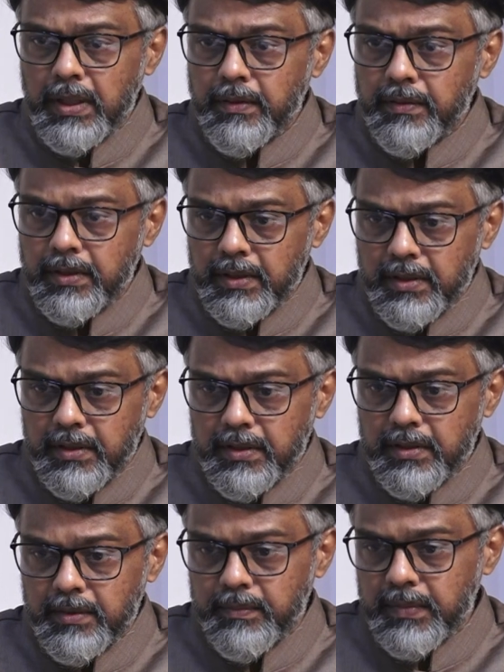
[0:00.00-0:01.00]

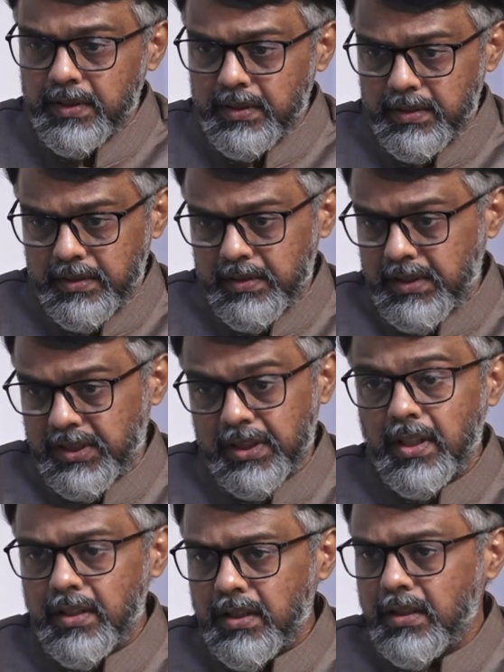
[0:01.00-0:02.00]
have
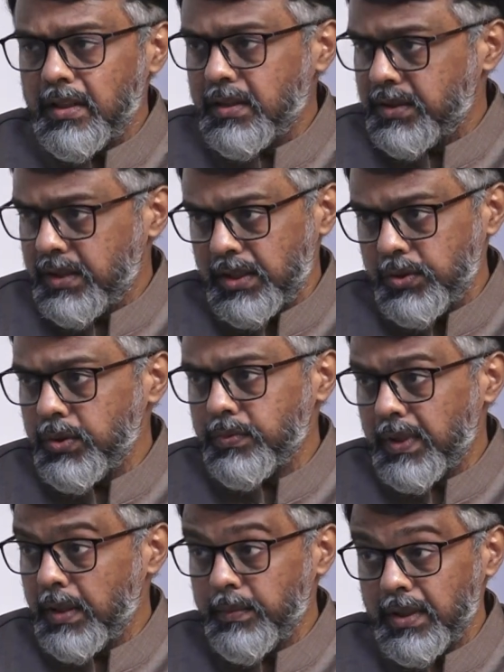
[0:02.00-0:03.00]
desecrated the statue of
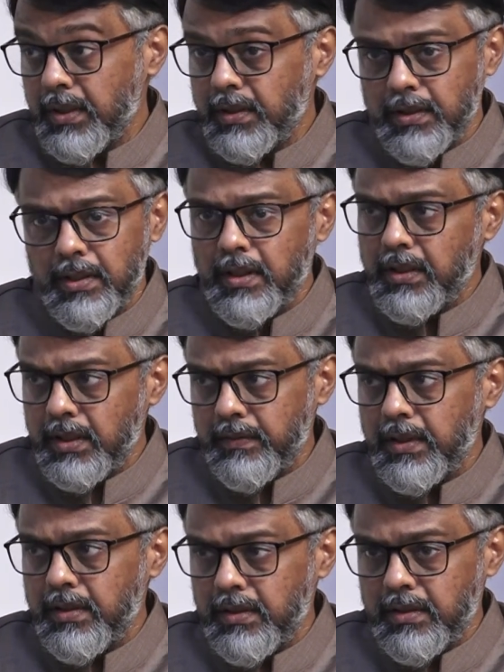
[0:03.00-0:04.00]
Mahatma Gandhi, and
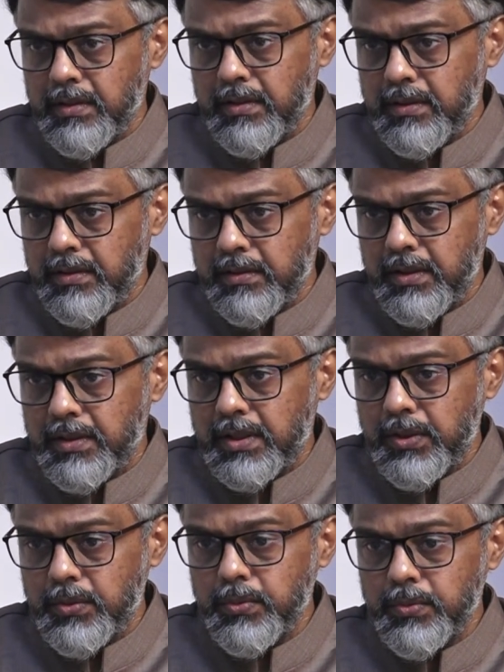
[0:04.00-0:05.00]
even they
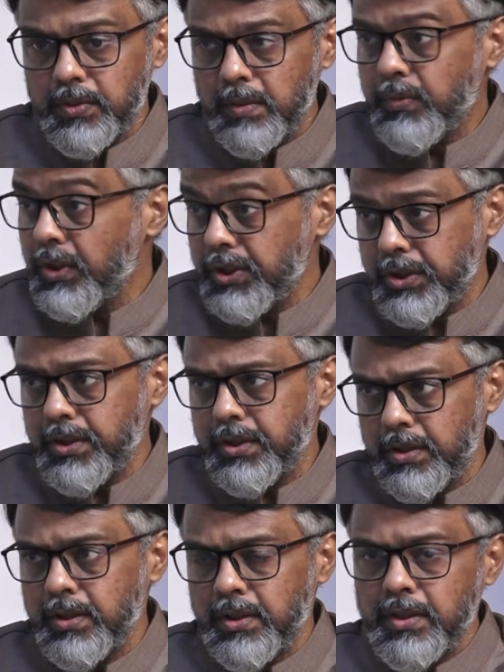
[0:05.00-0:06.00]
tried to demolish it.
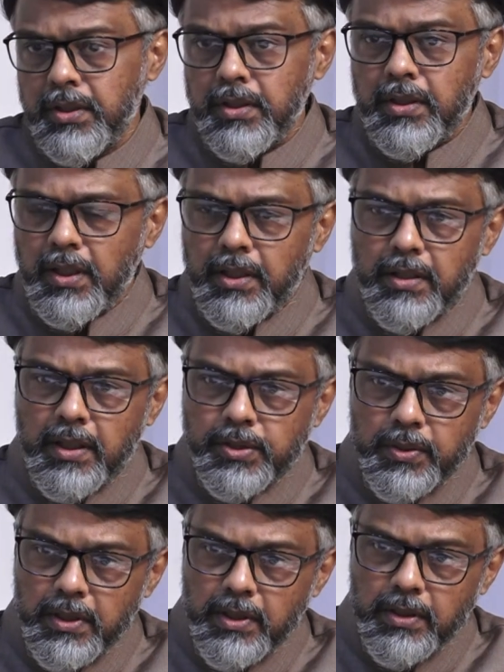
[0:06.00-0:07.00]
And
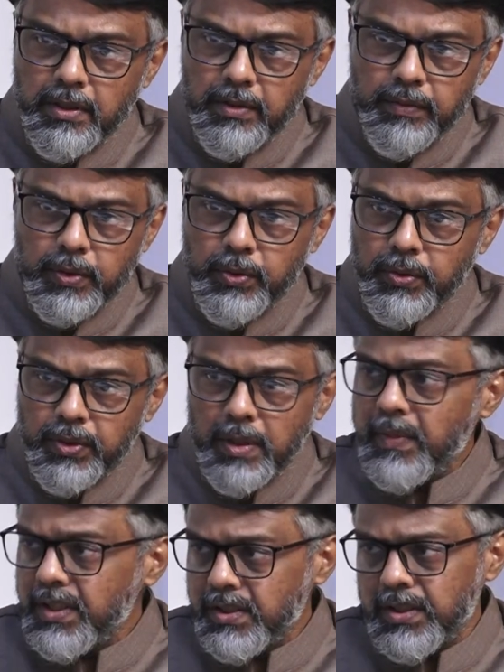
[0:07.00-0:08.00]
actually we could not
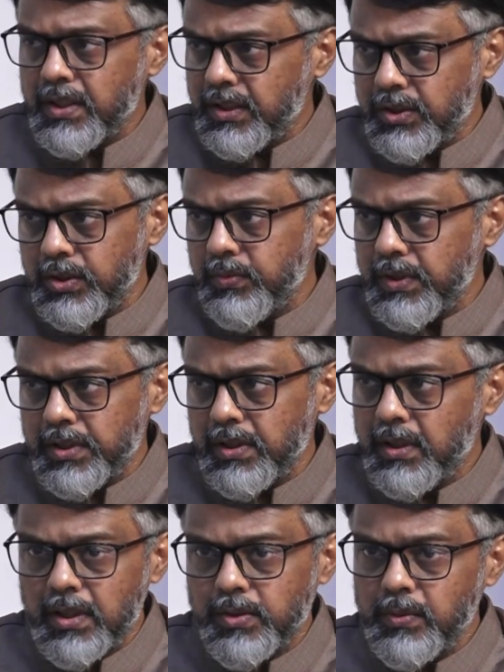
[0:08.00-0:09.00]
imagine such a situation,
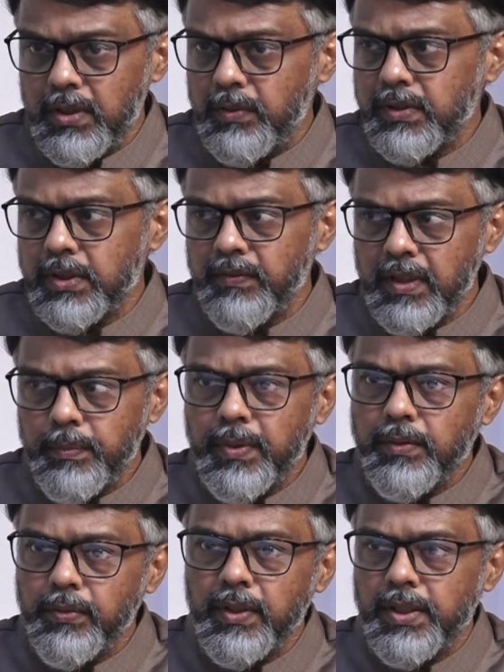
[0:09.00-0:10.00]
and actually it was a very
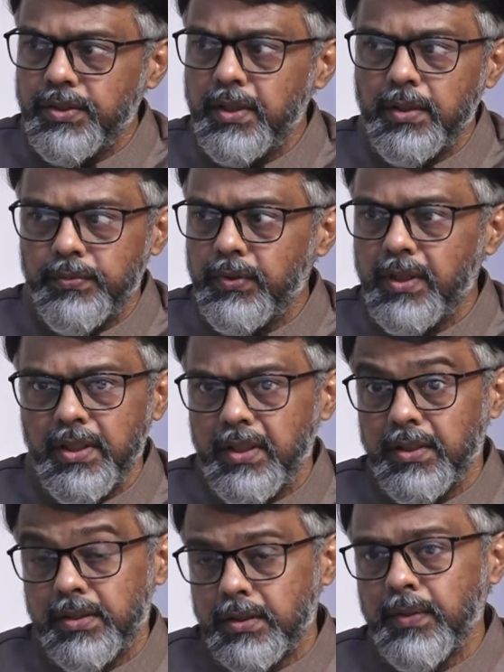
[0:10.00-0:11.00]
painful incident for
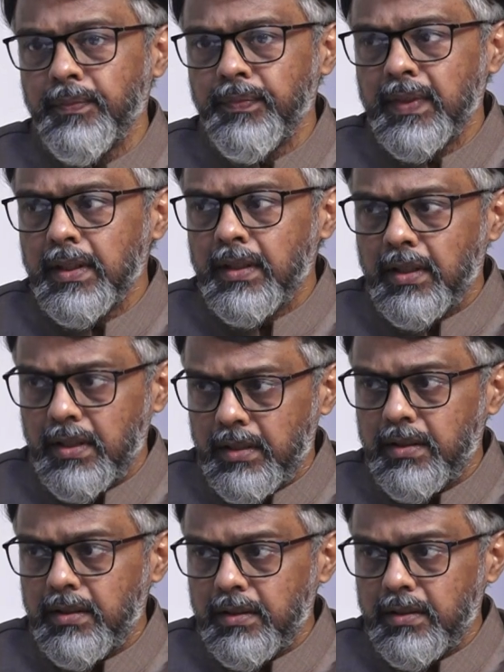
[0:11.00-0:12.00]
Indians. And